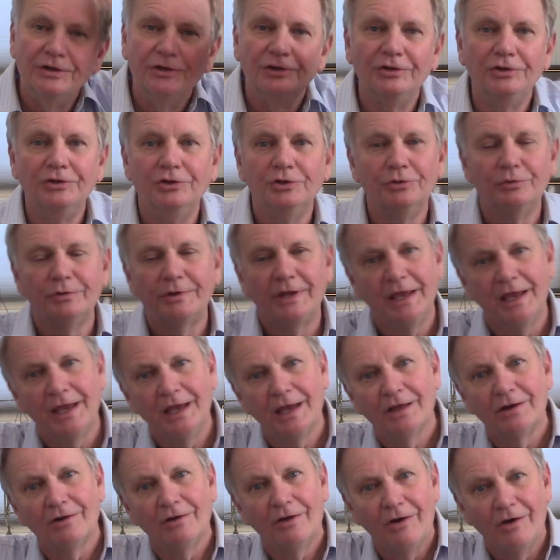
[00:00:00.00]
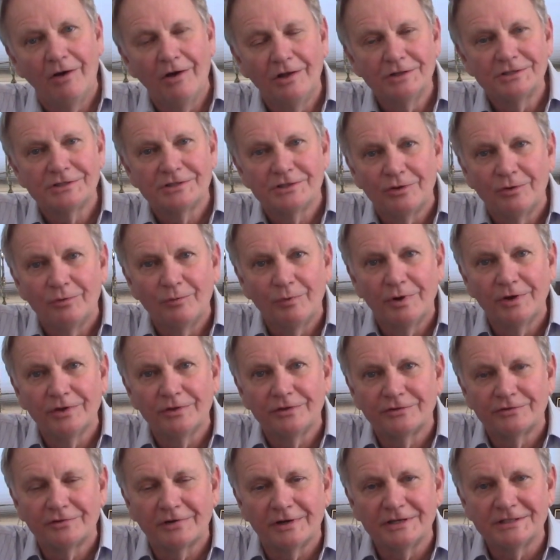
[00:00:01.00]
you can also wear
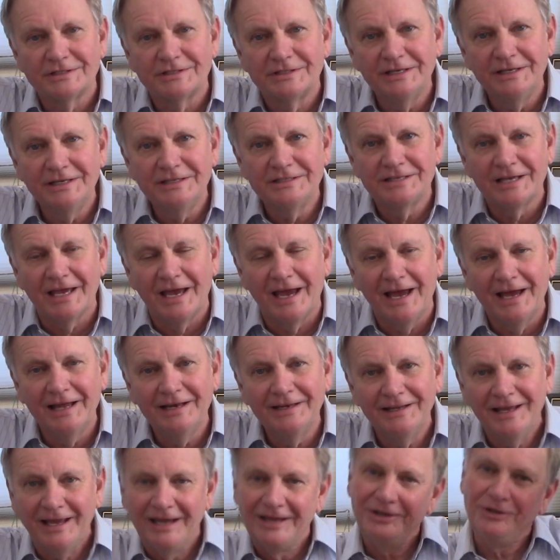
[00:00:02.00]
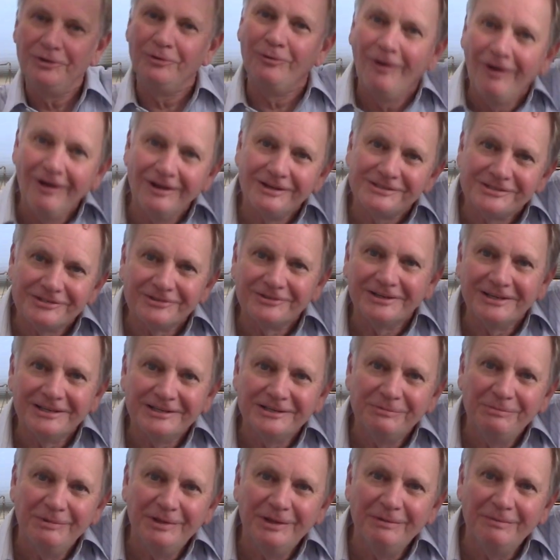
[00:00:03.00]
the trustee's hat, and you also
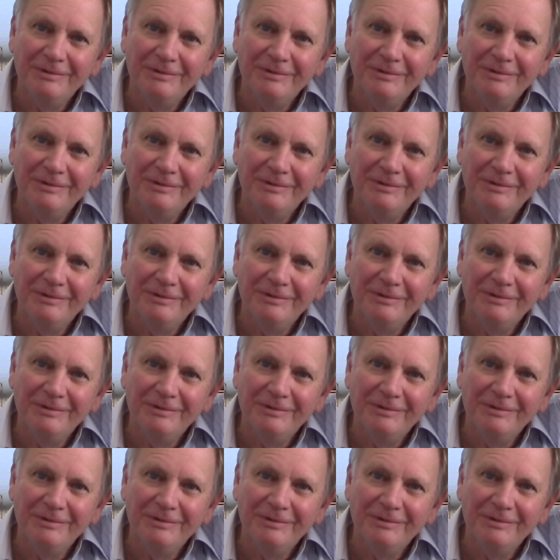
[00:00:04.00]
get to be the